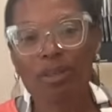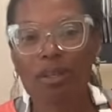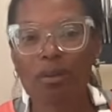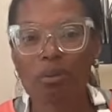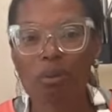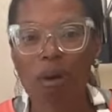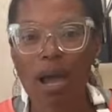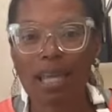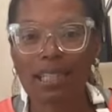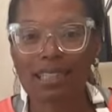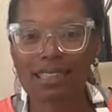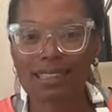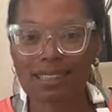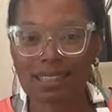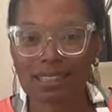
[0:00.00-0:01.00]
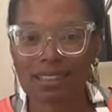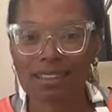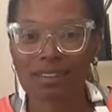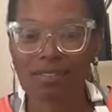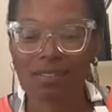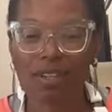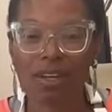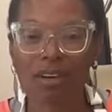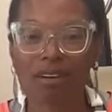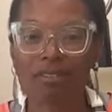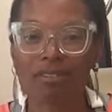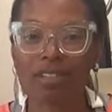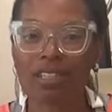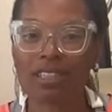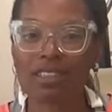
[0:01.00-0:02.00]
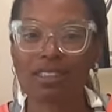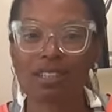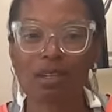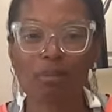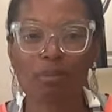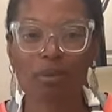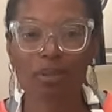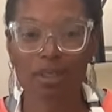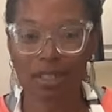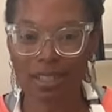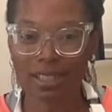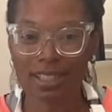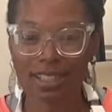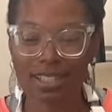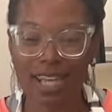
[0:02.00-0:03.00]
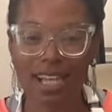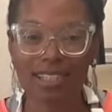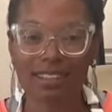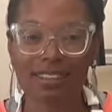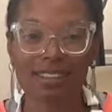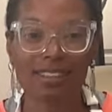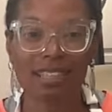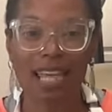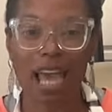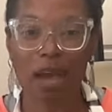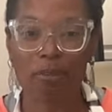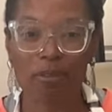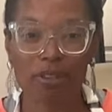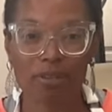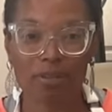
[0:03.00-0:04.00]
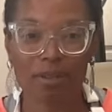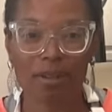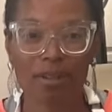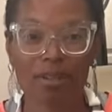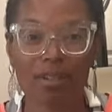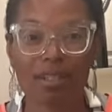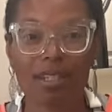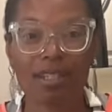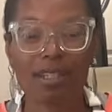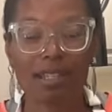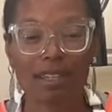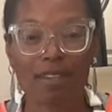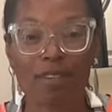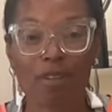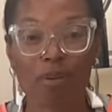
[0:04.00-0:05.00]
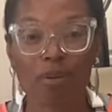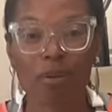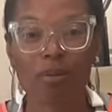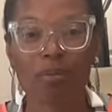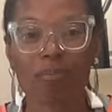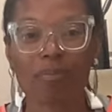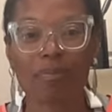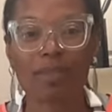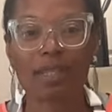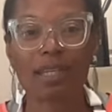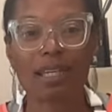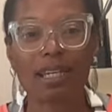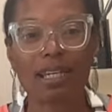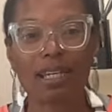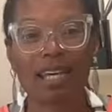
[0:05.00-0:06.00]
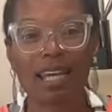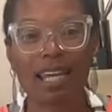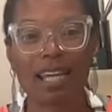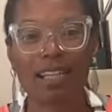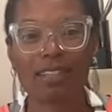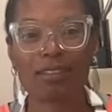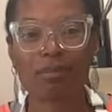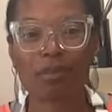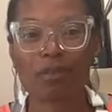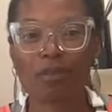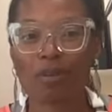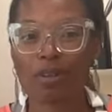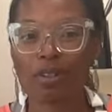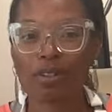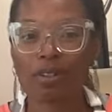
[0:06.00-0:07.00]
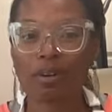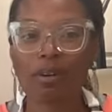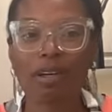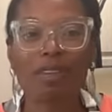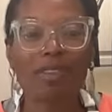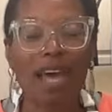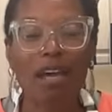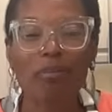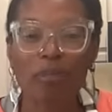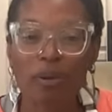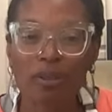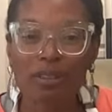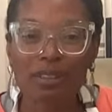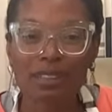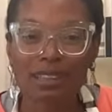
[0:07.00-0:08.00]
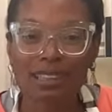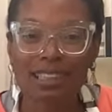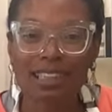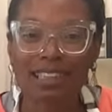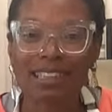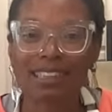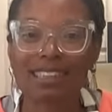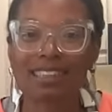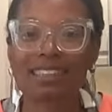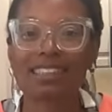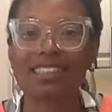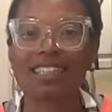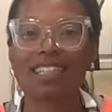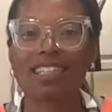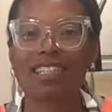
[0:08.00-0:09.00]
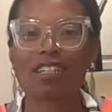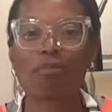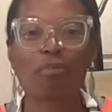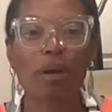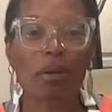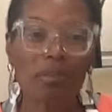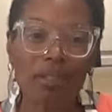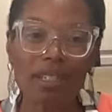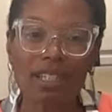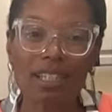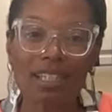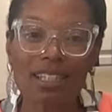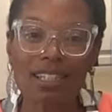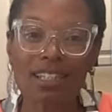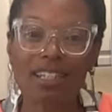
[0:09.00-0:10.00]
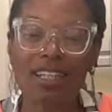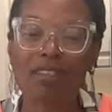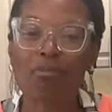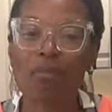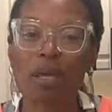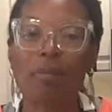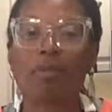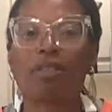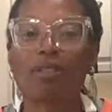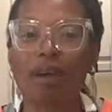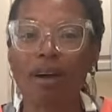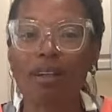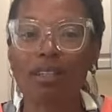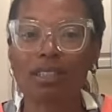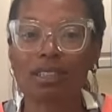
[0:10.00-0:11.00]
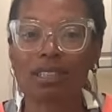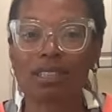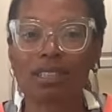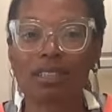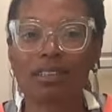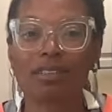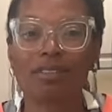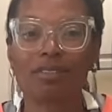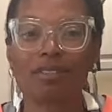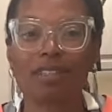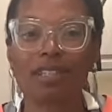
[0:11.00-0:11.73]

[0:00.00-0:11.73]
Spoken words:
a quiet sense of love and it completely changes the atmosphere in the room. And before you know it, that person is bubbly and maybe talkative,